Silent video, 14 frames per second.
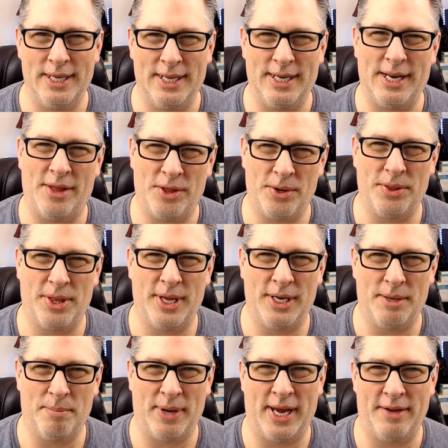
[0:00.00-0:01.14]
Another good
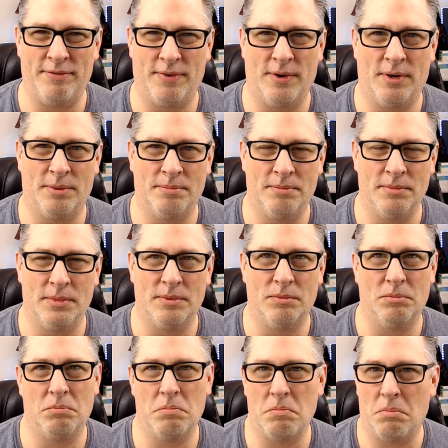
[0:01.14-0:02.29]
thing to buy from
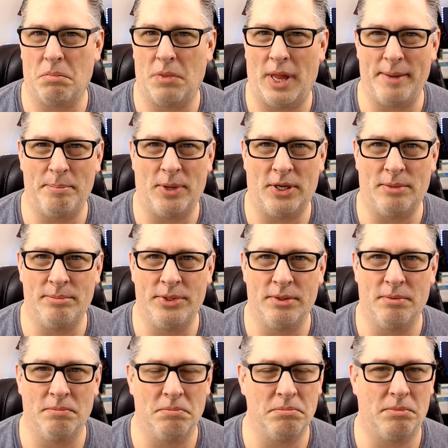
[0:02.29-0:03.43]
light
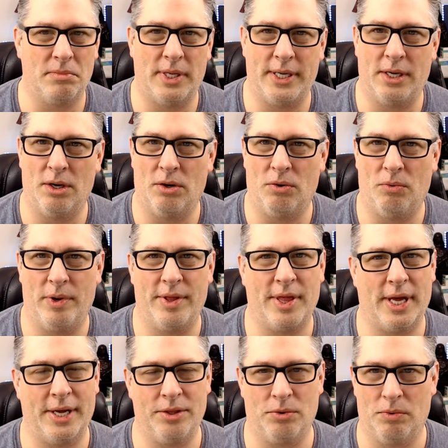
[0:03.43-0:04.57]
bulbs, they go
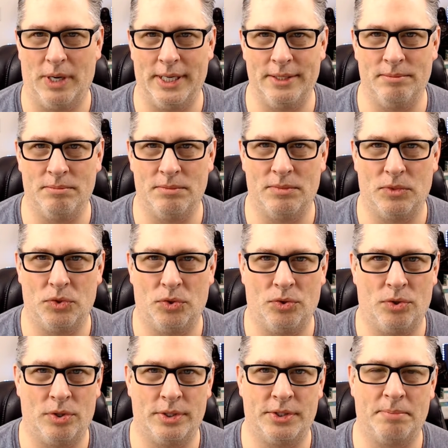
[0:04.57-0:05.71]
with either one.
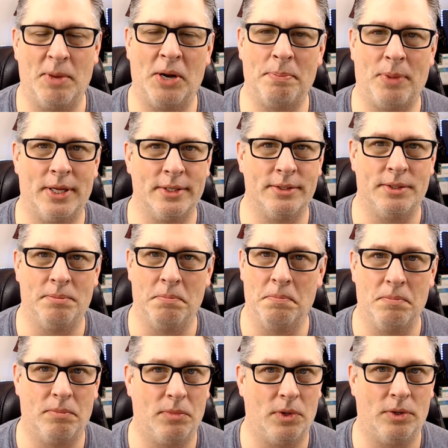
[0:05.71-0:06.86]
Or smart plugs.
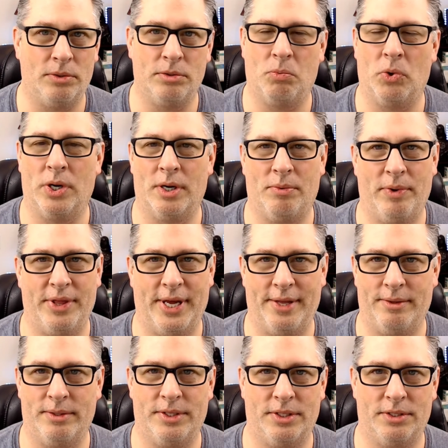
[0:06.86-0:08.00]
Those work with
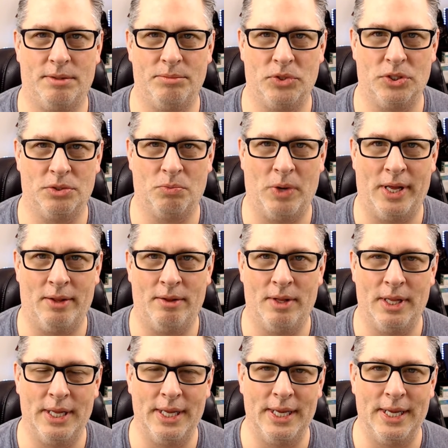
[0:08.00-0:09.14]
either systems as well.
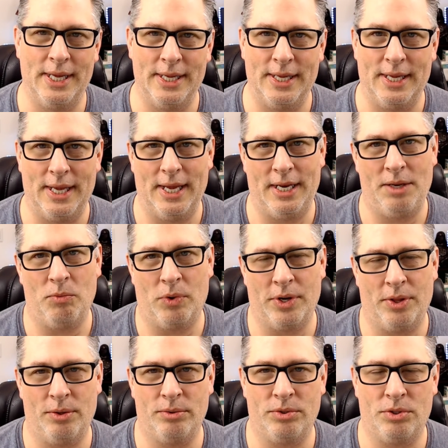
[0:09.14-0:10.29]
Any one
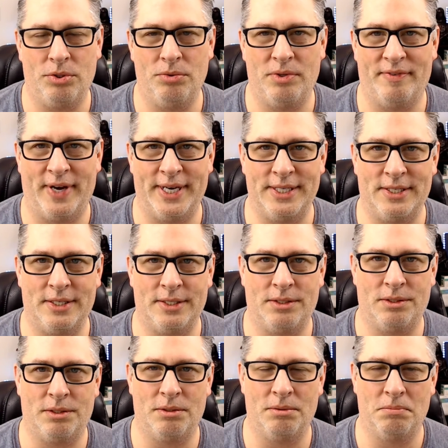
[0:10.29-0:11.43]
of those two
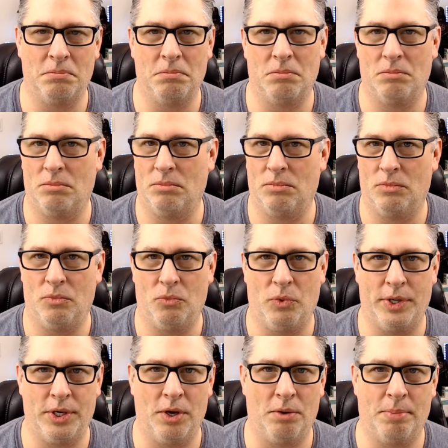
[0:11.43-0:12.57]
devices
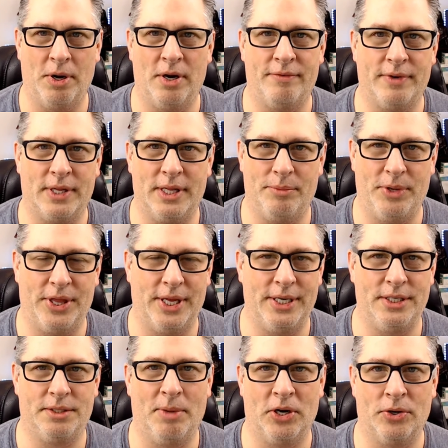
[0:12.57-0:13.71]
would go perfectly with
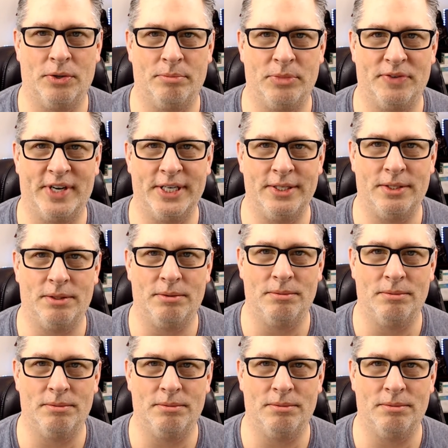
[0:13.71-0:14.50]
any smart home device.